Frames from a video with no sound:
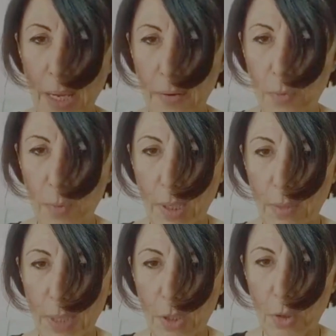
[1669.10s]

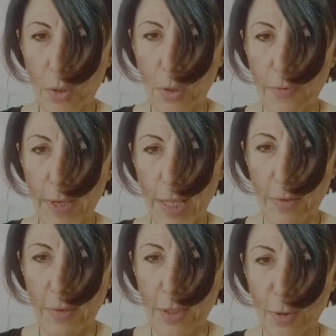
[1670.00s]
Everyone, make sure you're
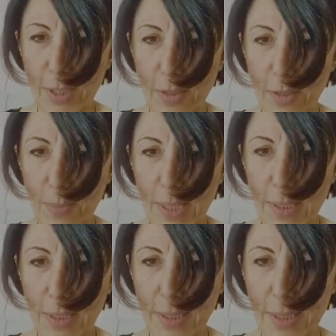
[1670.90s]
following the Nokta
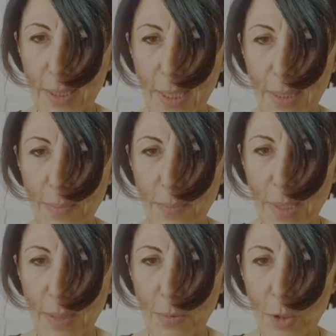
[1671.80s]
NOMAD team.
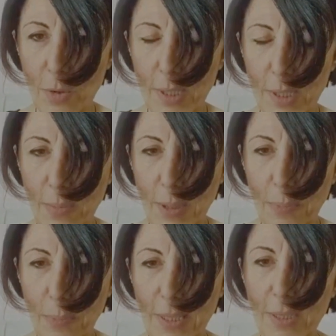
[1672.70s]
I'm sure there'll be
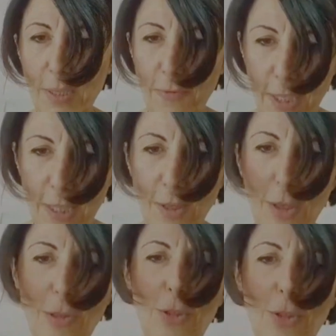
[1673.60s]
plenty of
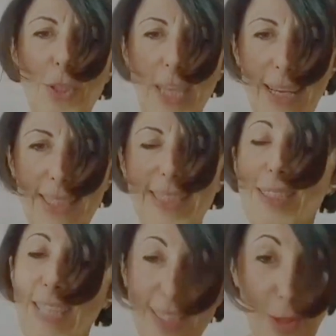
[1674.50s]
videos. Yes,
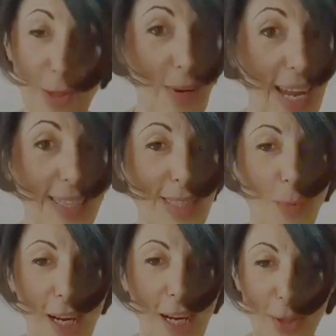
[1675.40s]
that's correct.
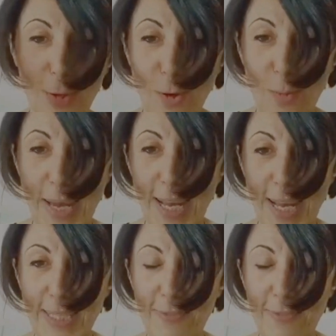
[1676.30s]
Watch the
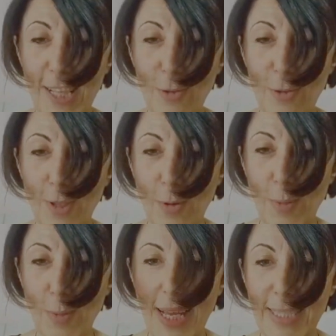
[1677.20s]
Nomads, follow the
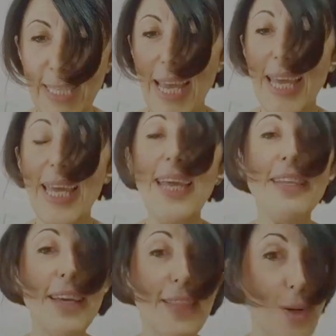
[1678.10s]
Nomad.
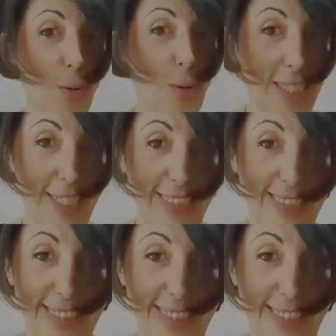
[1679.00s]
Any other questions?